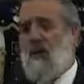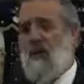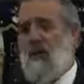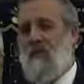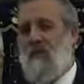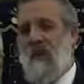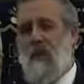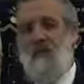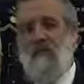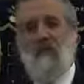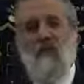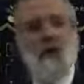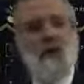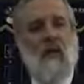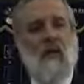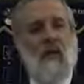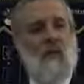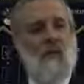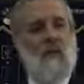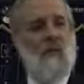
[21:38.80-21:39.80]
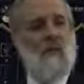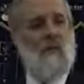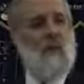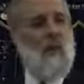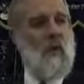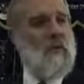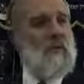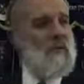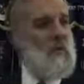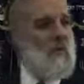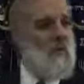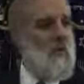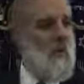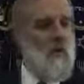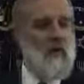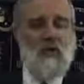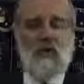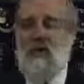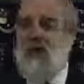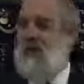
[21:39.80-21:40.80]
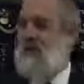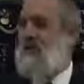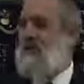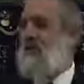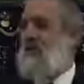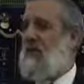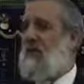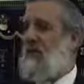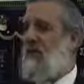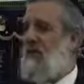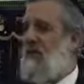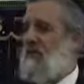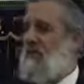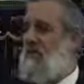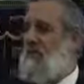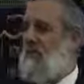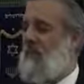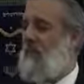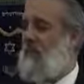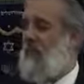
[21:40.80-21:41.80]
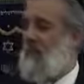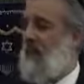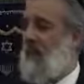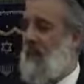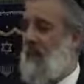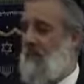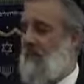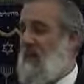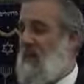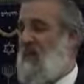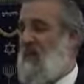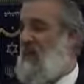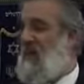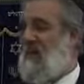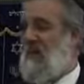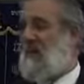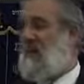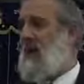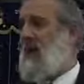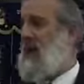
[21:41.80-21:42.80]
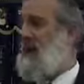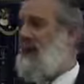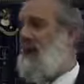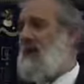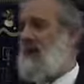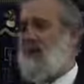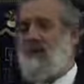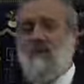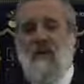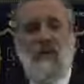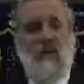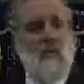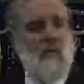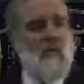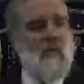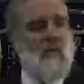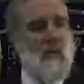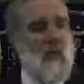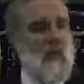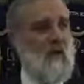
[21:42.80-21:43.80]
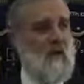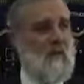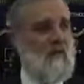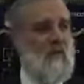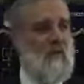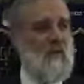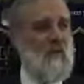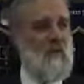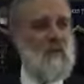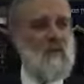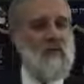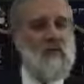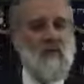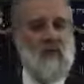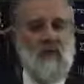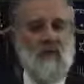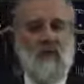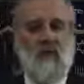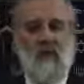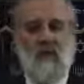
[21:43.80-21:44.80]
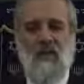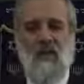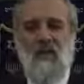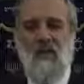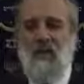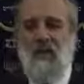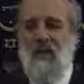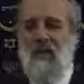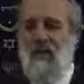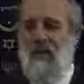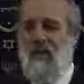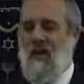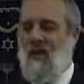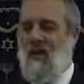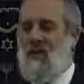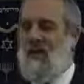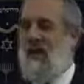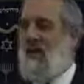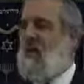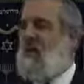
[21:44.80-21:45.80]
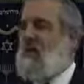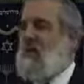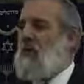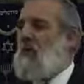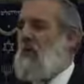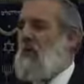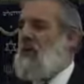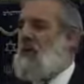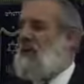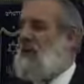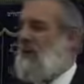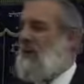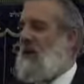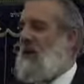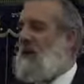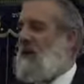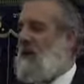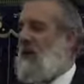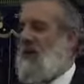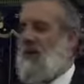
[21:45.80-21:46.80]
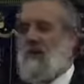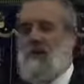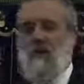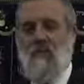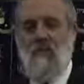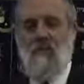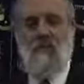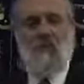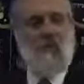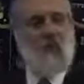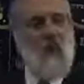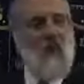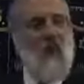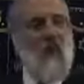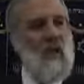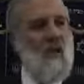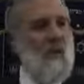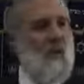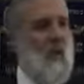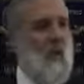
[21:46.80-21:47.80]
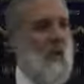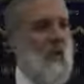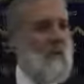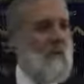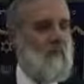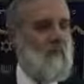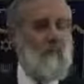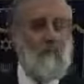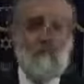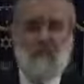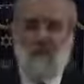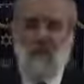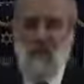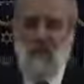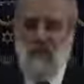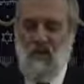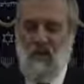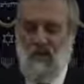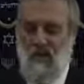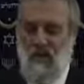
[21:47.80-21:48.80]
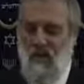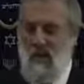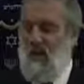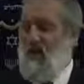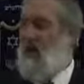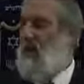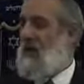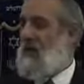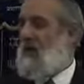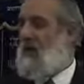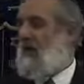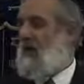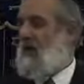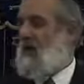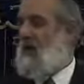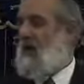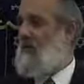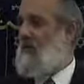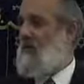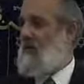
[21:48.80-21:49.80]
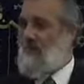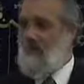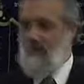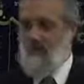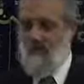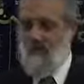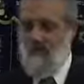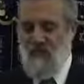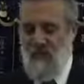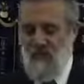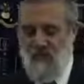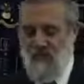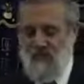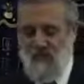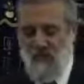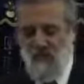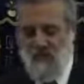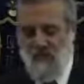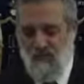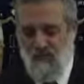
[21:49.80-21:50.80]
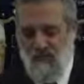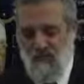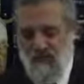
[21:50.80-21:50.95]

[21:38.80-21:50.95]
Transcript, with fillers: if he ever bears a grudge against someone, remember, he does not identify with the pain of others all you need is a little bit to, to anger him, and he can become vengeful.